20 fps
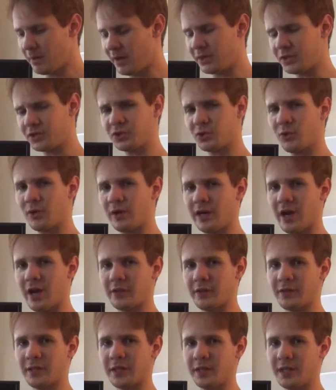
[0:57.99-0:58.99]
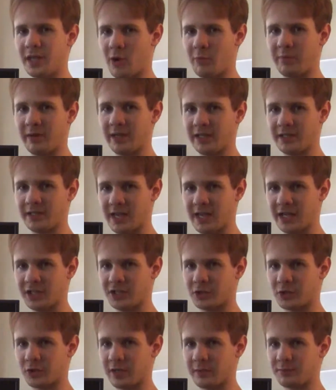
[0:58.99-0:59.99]
But the story, other than the opening
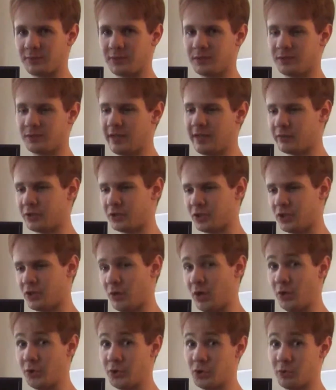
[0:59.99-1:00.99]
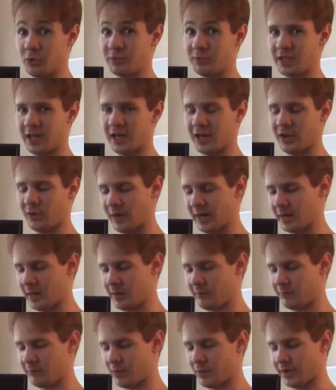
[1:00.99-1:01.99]
text screens given to you all Doom style right
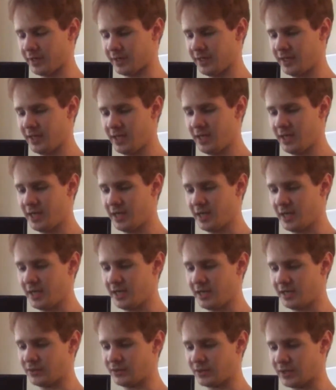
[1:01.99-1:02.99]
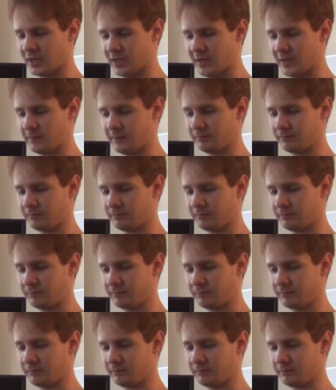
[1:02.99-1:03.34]
up front, is